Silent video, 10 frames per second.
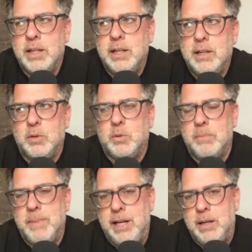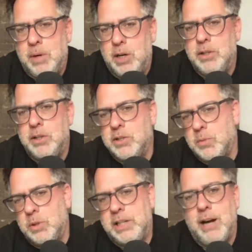remaining partners will
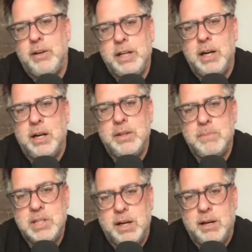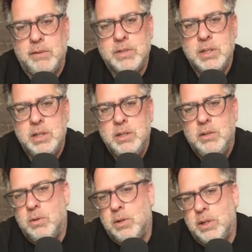carry it on themselves,
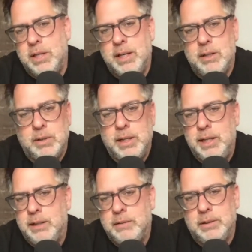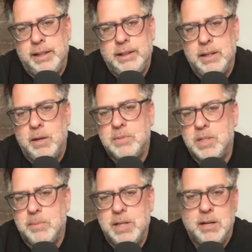or they agree, like, nope,
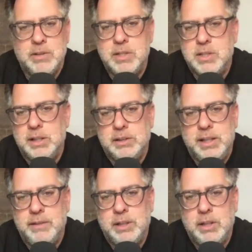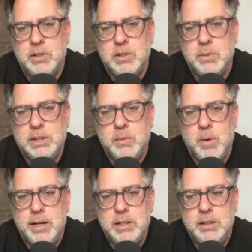somebody else is going to leave and go do what they want
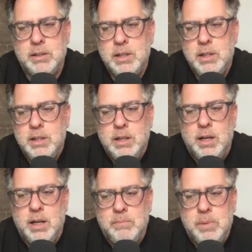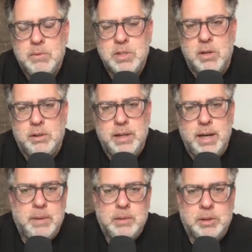to do. But it was all
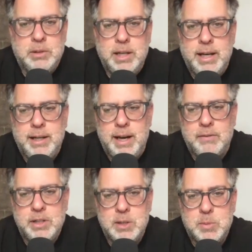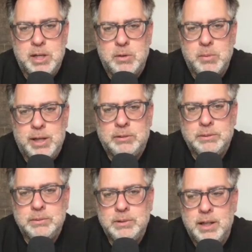amicable, and everything's been going well
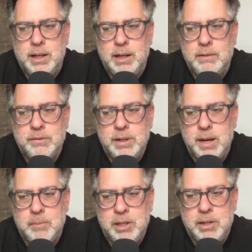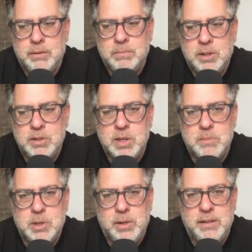for them on their
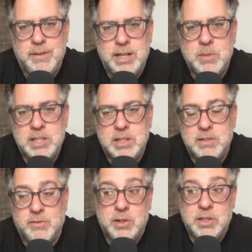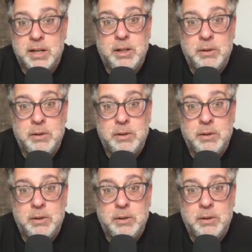subsequent investments, as far as I know.